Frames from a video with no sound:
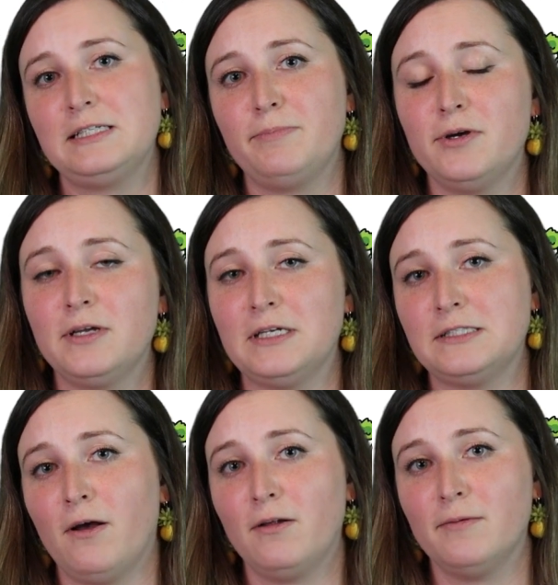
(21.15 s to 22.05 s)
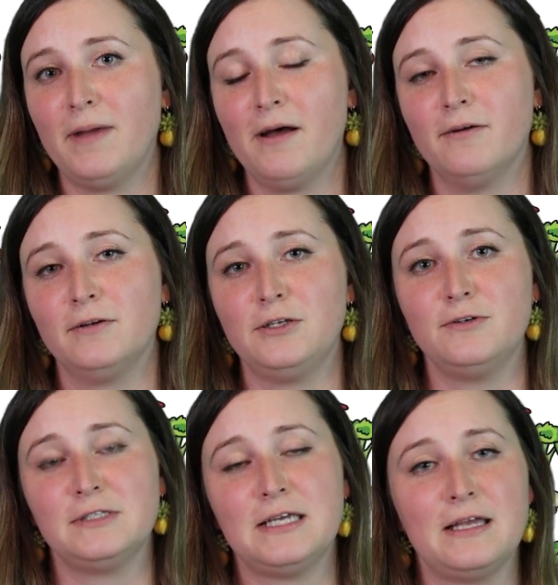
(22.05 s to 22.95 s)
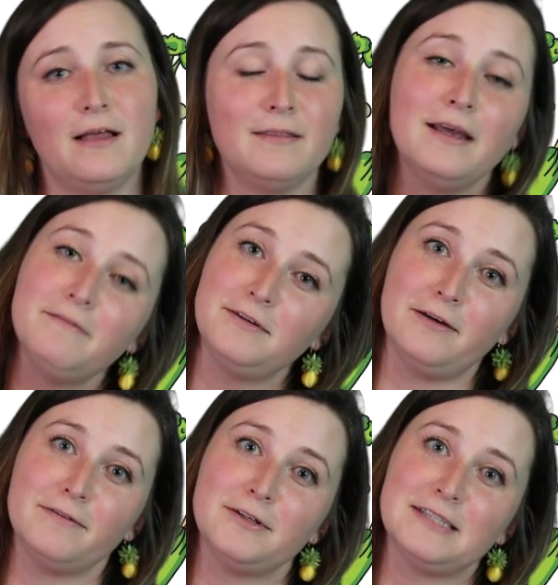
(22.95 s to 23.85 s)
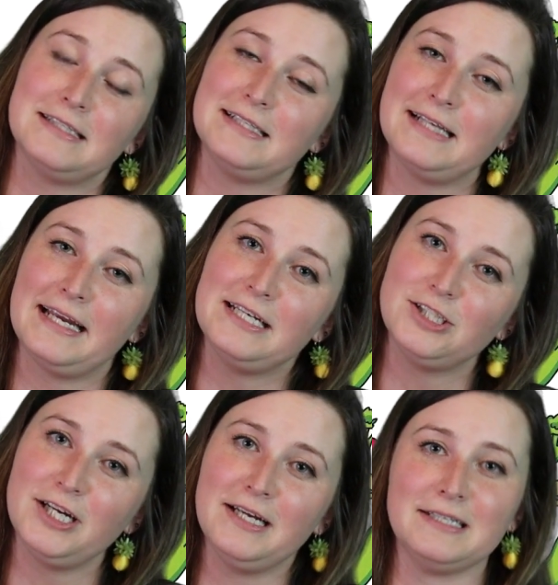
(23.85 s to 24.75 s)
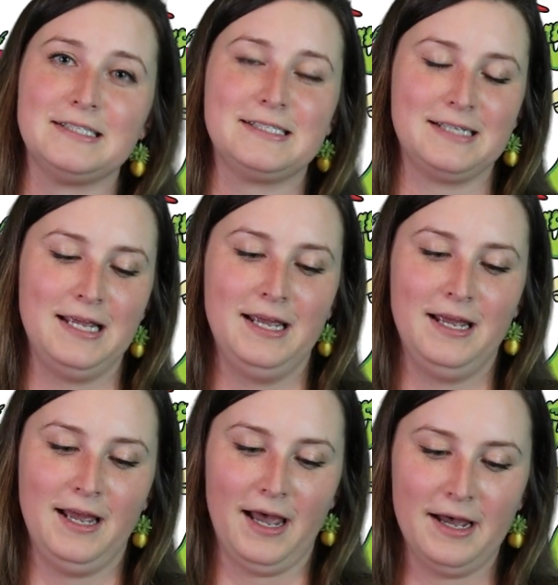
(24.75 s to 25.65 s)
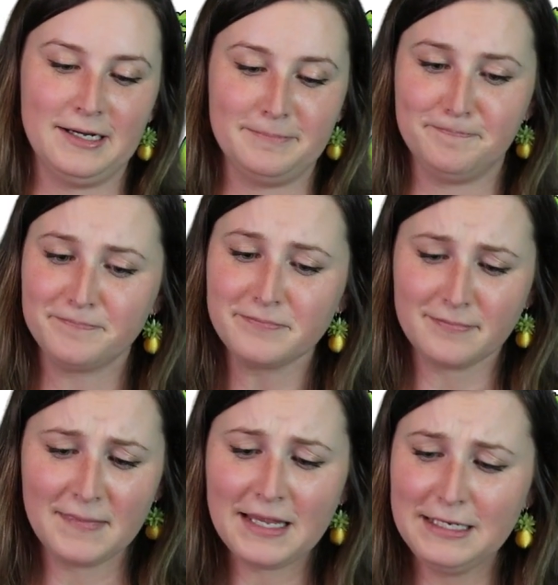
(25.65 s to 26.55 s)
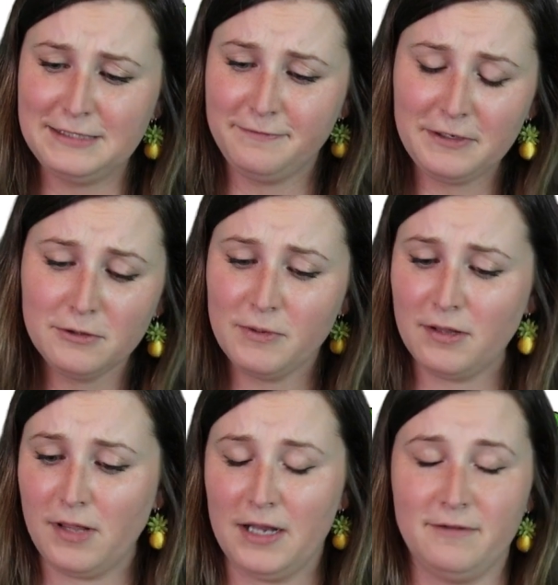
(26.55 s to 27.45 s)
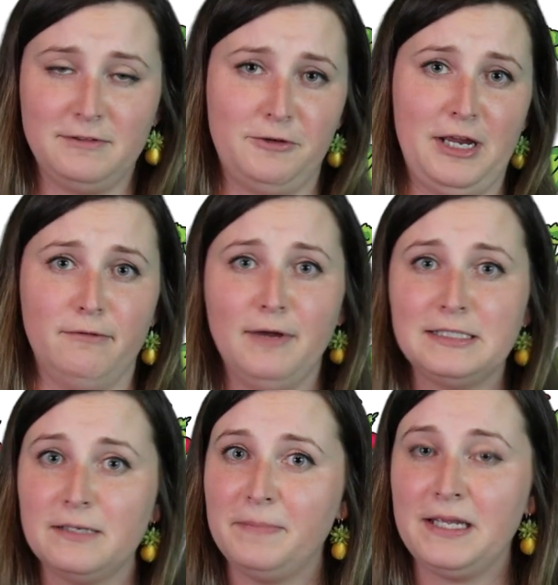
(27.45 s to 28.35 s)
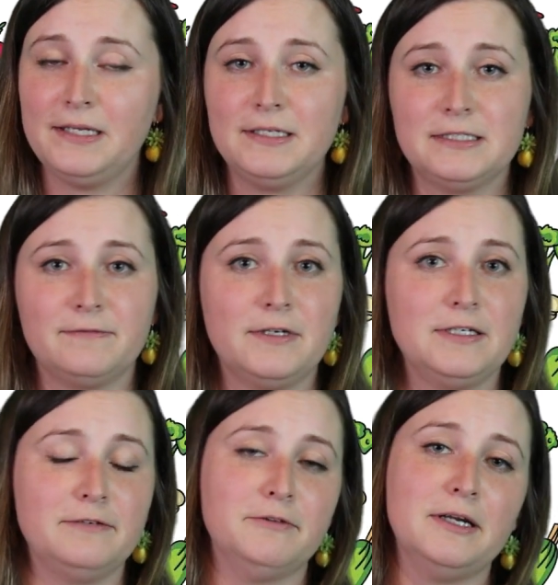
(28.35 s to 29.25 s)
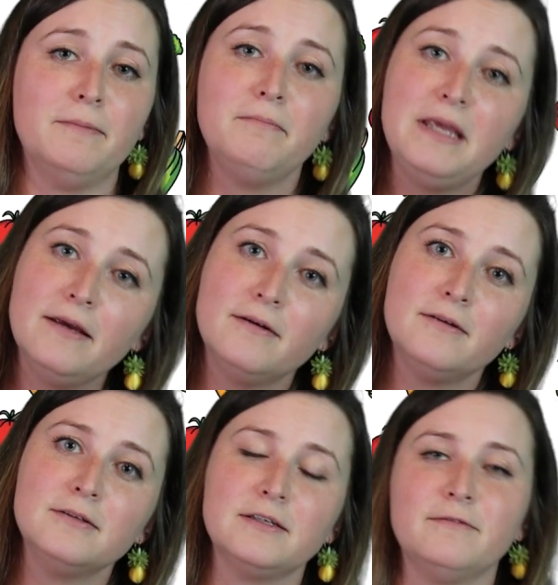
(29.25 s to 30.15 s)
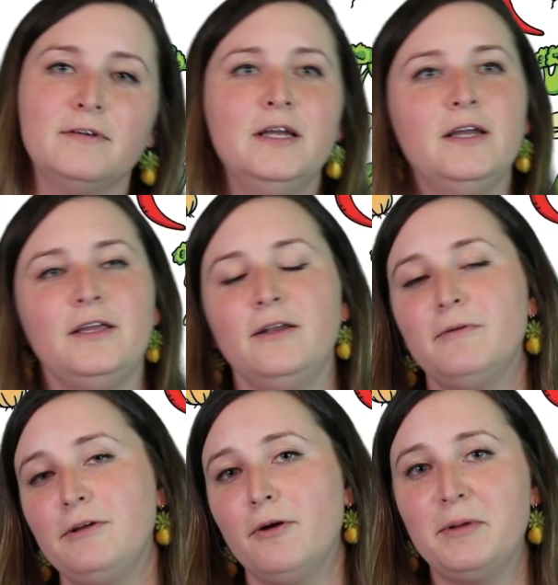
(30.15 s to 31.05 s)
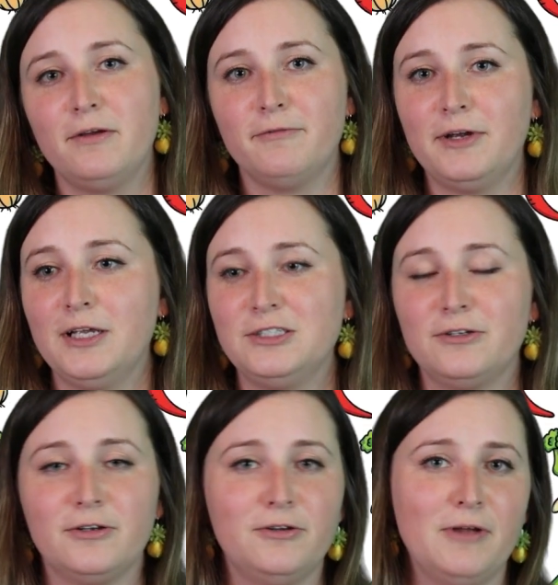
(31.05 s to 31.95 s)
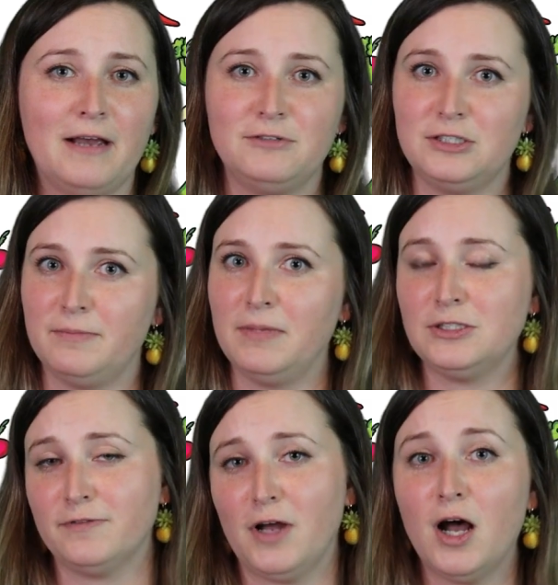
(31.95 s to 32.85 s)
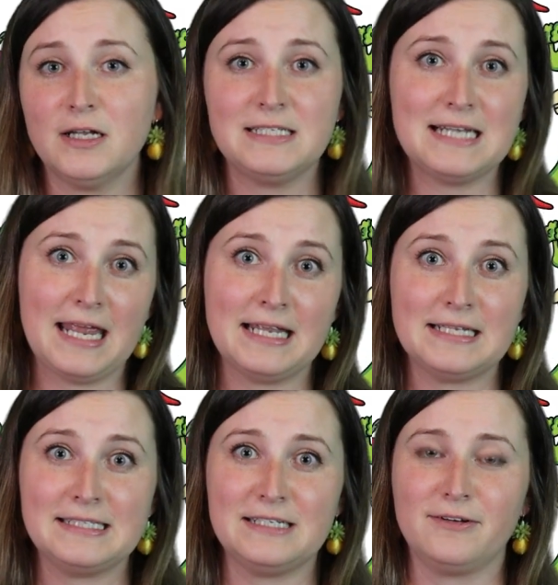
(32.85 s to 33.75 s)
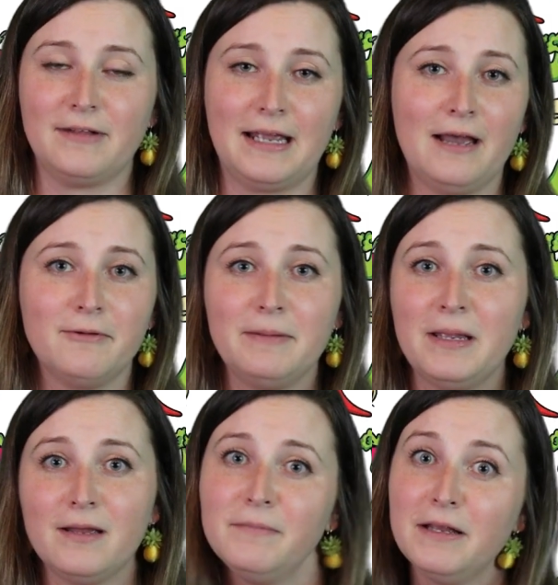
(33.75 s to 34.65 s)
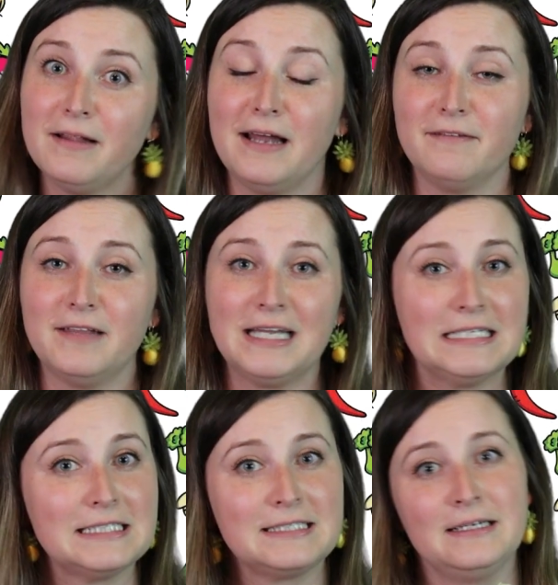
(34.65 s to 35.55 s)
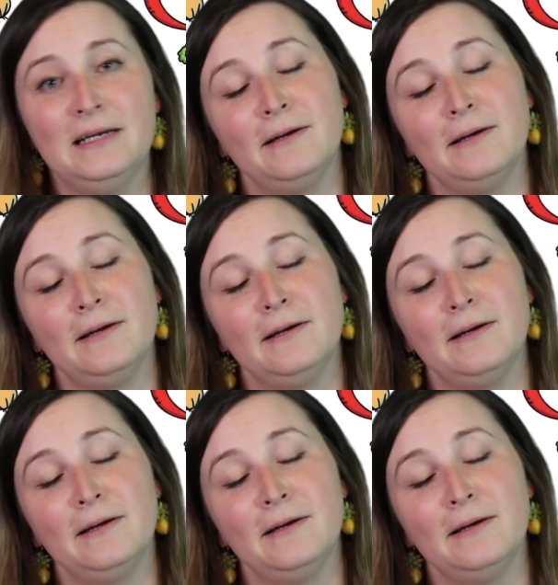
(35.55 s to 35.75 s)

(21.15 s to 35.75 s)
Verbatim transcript: This book is all about using leftovers as a second chance. Um, filled with a lot of great recipes for different meals of you know when you open your fridge and you have just a bunch of odds and ends and you're like how do i make a meal out of this